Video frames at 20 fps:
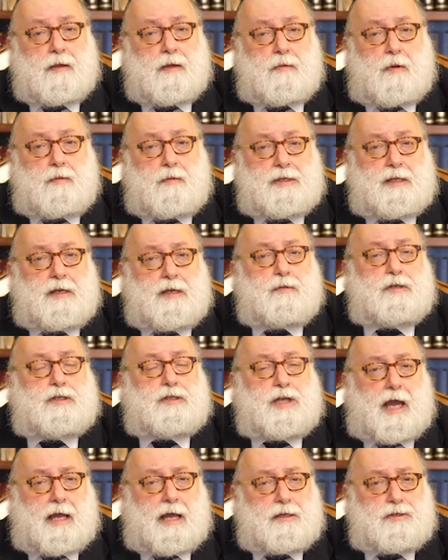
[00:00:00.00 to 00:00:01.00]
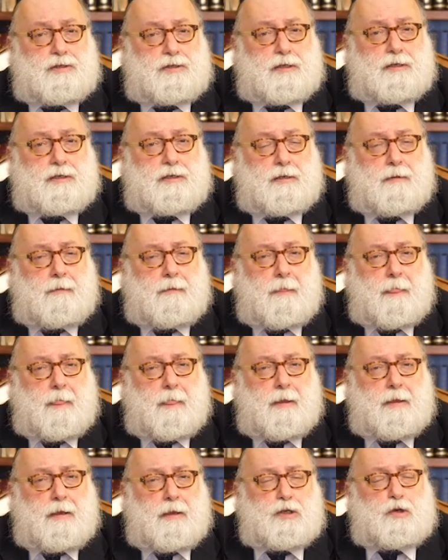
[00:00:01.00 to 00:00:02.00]
when we deal with challenges.
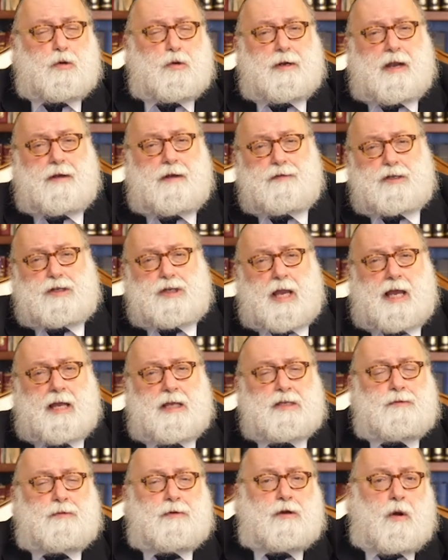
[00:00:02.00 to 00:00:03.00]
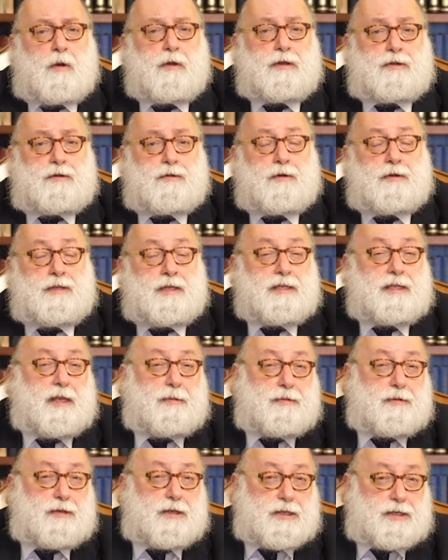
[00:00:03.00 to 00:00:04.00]
So whatever challenge we're going through, and the
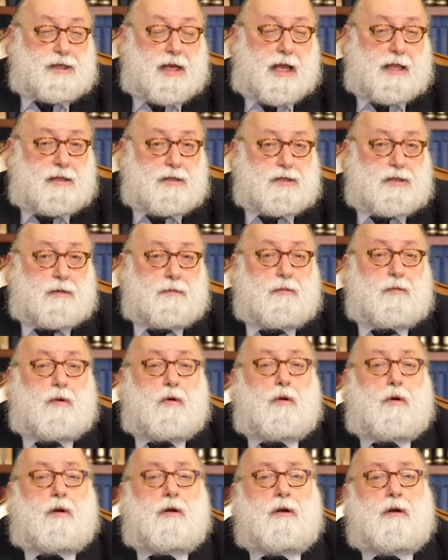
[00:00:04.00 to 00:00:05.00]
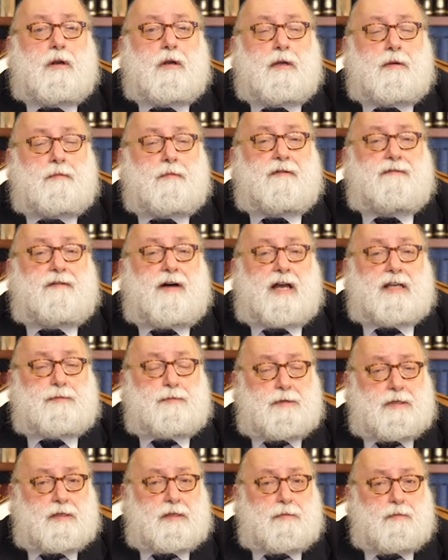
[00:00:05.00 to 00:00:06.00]
deeper the challenge, the more
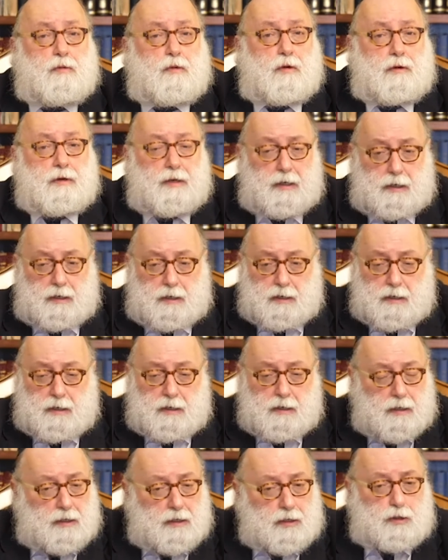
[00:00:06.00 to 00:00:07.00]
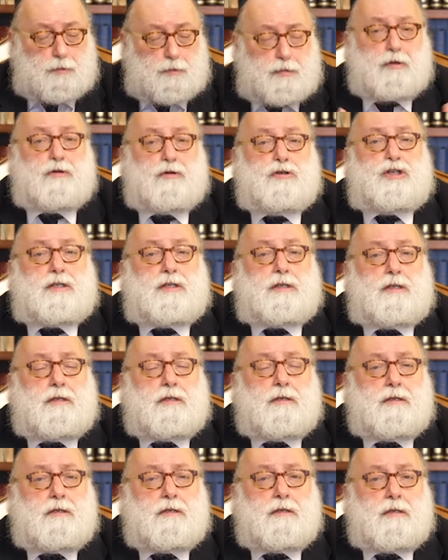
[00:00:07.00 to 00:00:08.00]
Mevazbez, the more he splurges
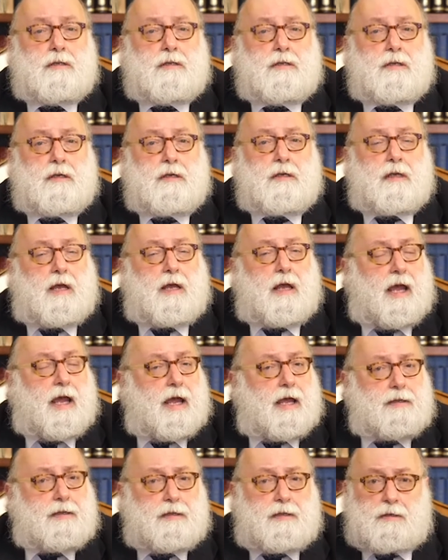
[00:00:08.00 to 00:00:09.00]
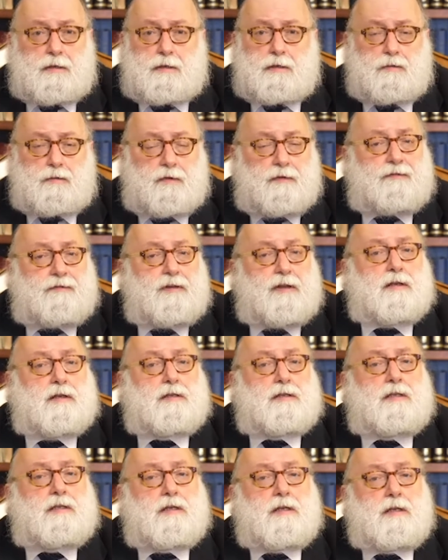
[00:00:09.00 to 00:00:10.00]
and
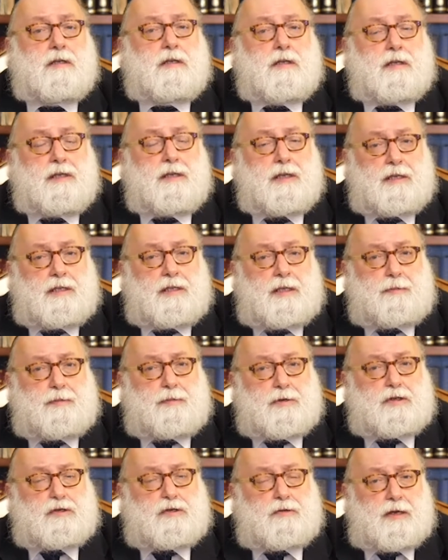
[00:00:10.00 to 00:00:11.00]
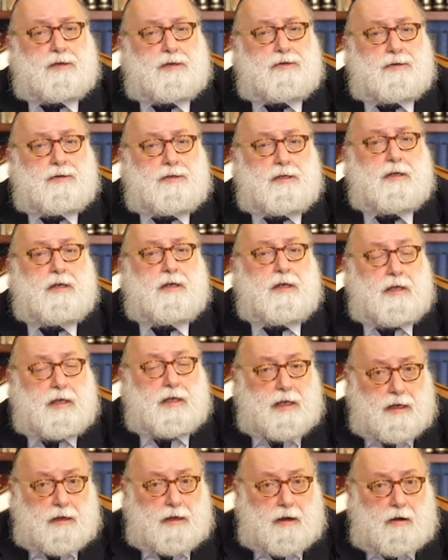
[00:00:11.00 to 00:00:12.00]
reveals these deepest treasures
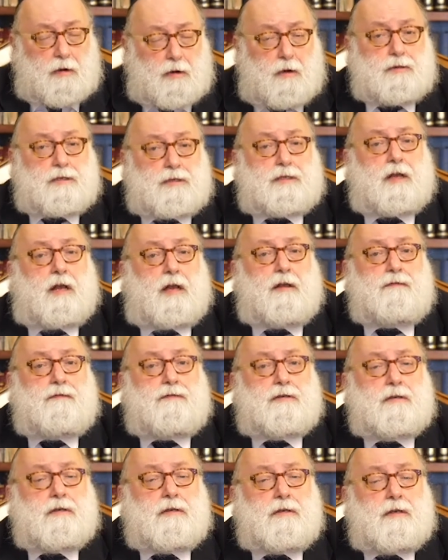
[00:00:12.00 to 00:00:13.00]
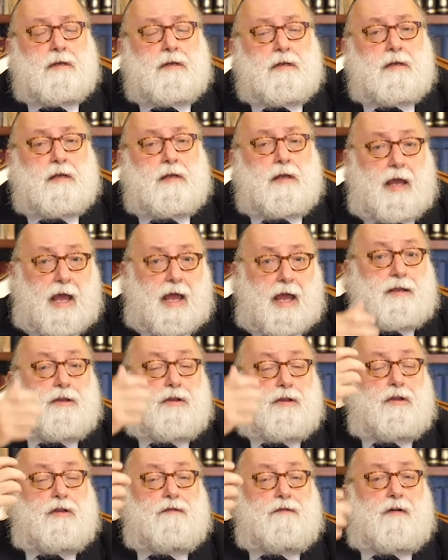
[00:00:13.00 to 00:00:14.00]
in our own selves and in
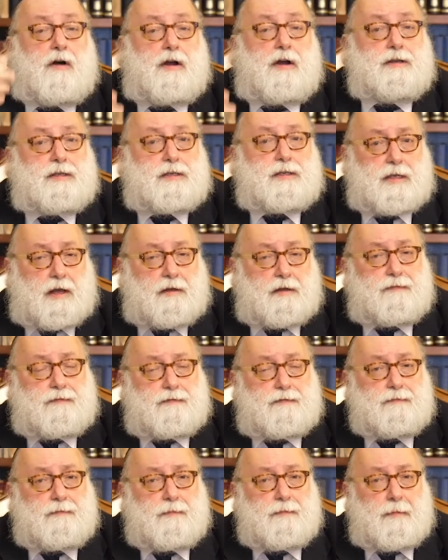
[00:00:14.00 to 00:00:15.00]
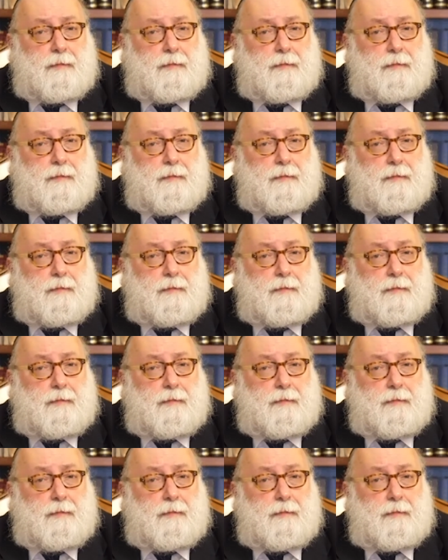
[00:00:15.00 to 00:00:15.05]
the divine itself.